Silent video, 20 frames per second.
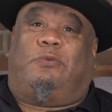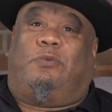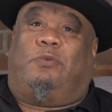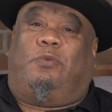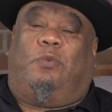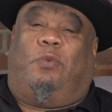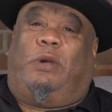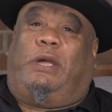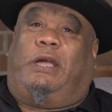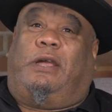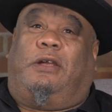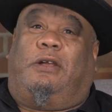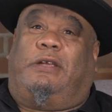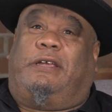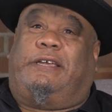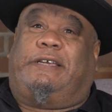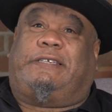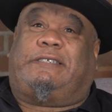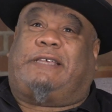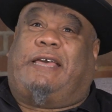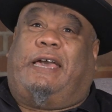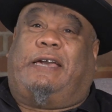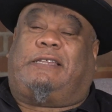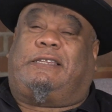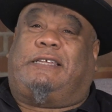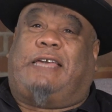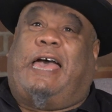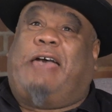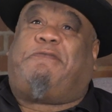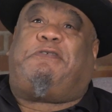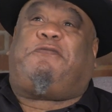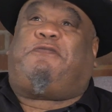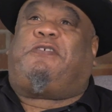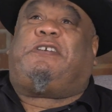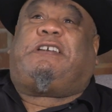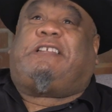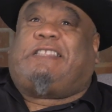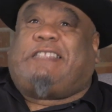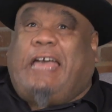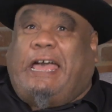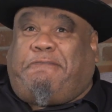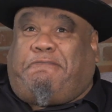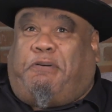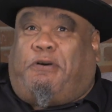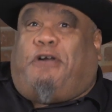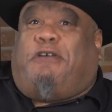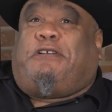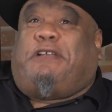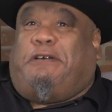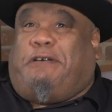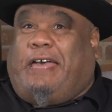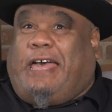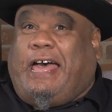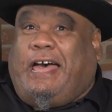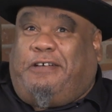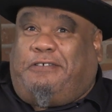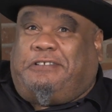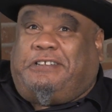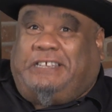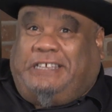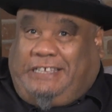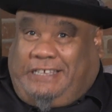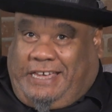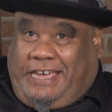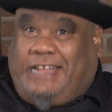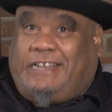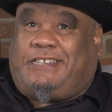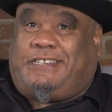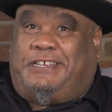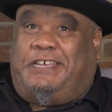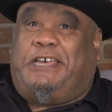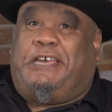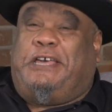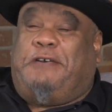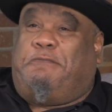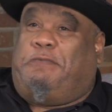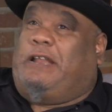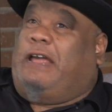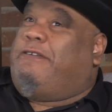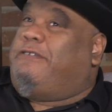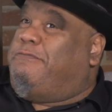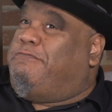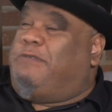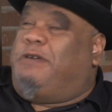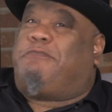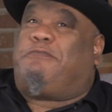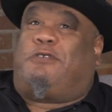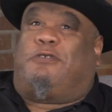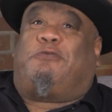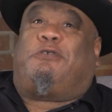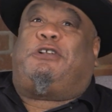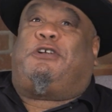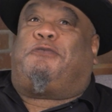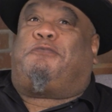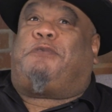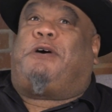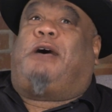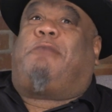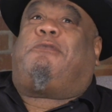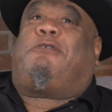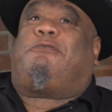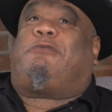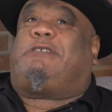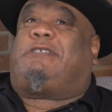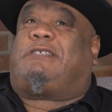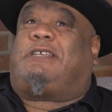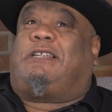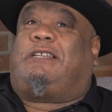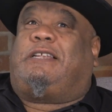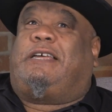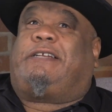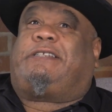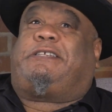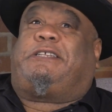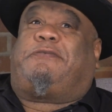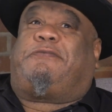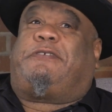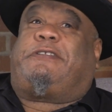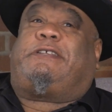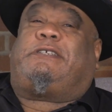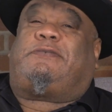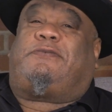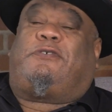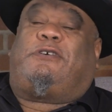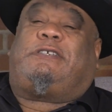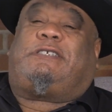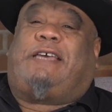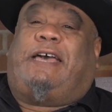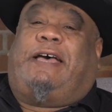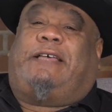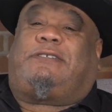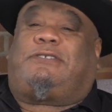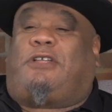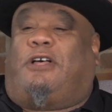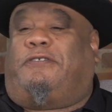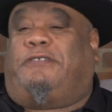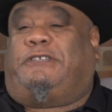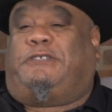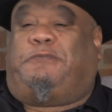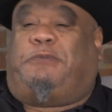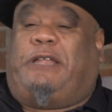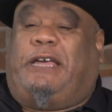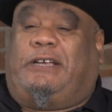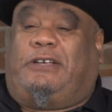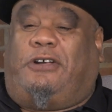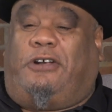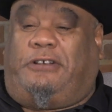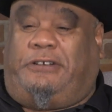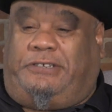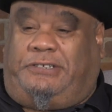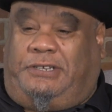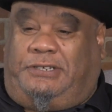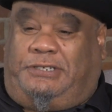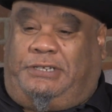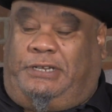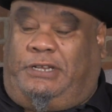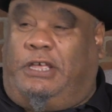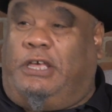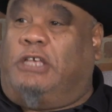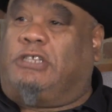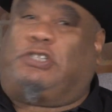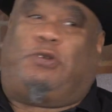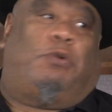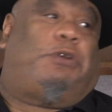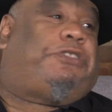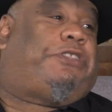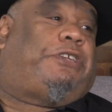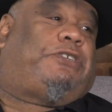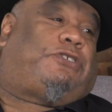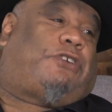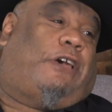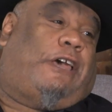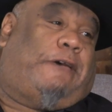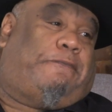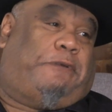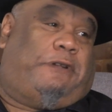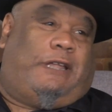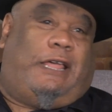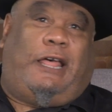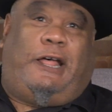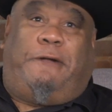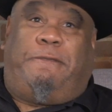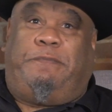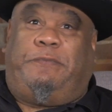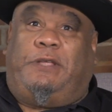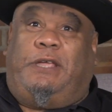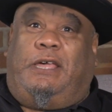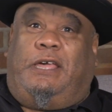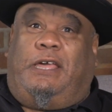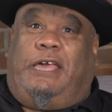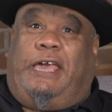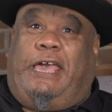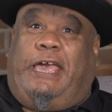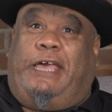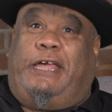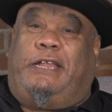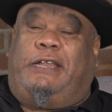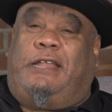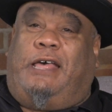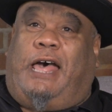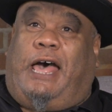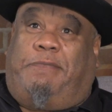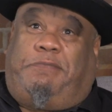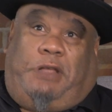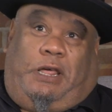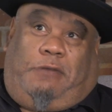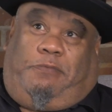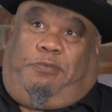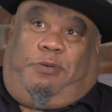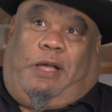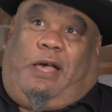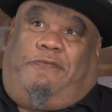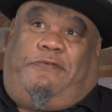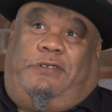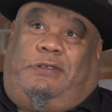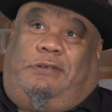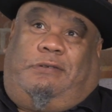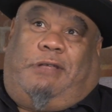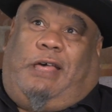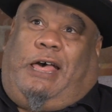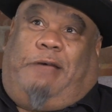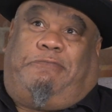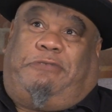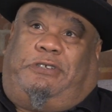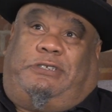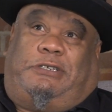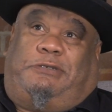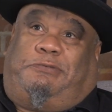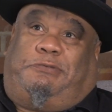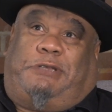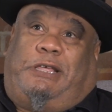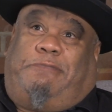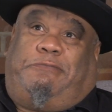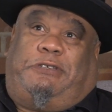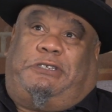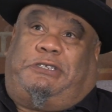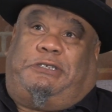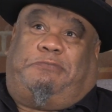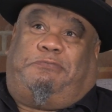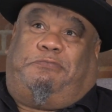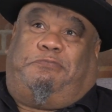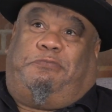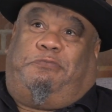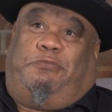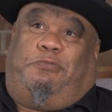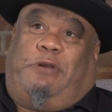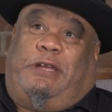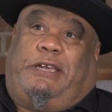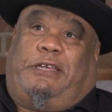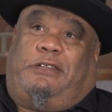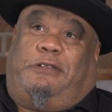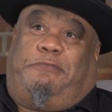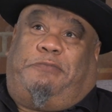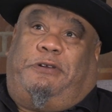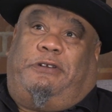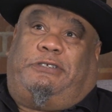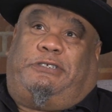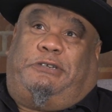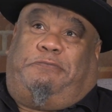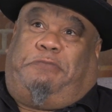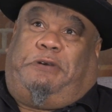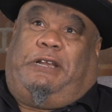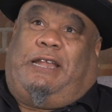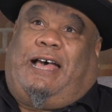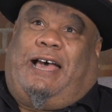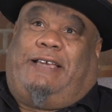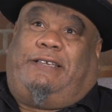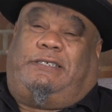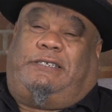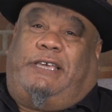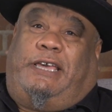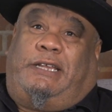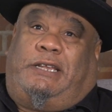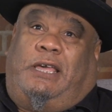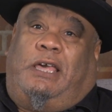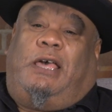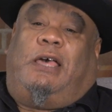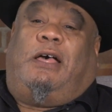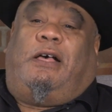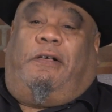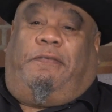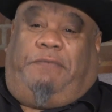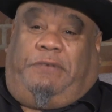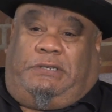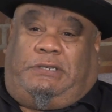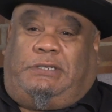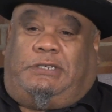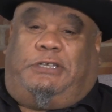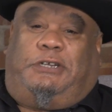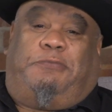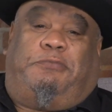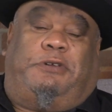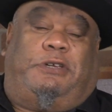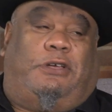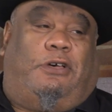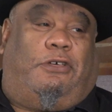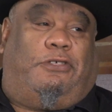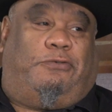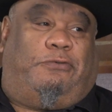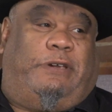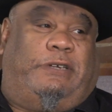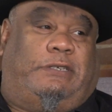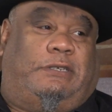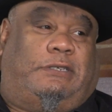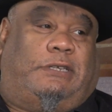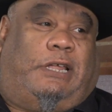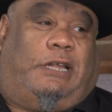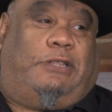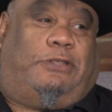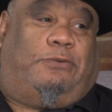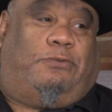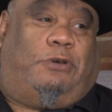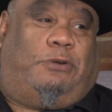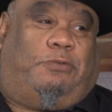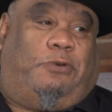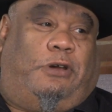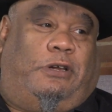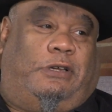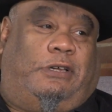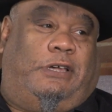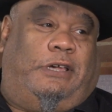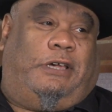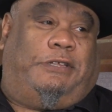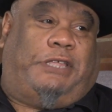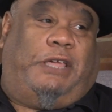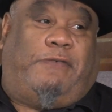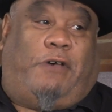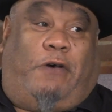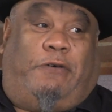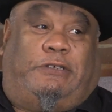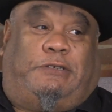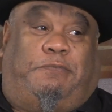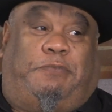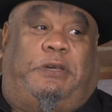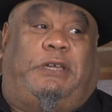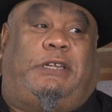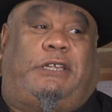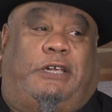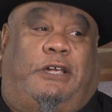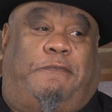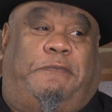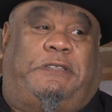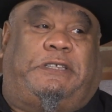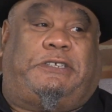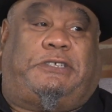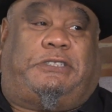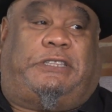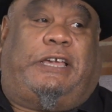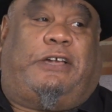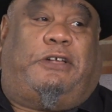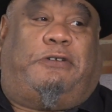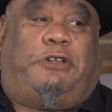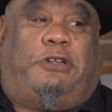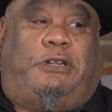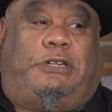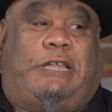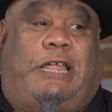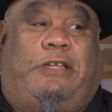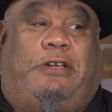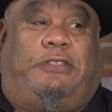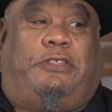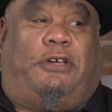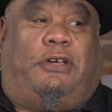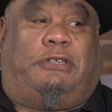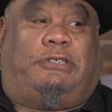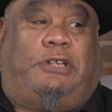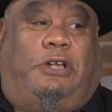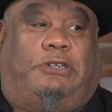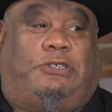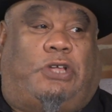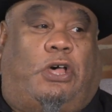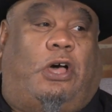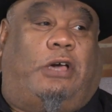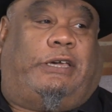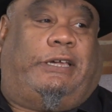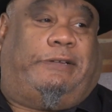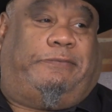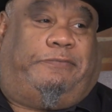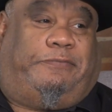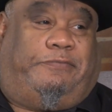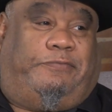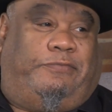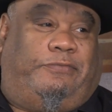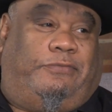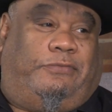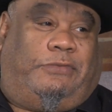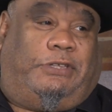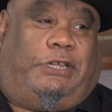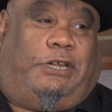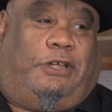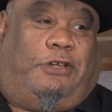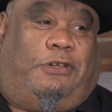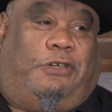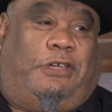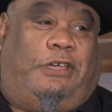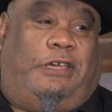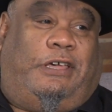where exactly. I haven't figured that part out yet. But I remember when Obama was elected, the Village Voice asked all these black artists. They said, "So what do you think's going to happen now?" And I'm not a prophet. I'm just a regular person. But I said, this is going to bring all the racists out of the woodwork. Yeah. They've always been here, but they're going to start talking. You know,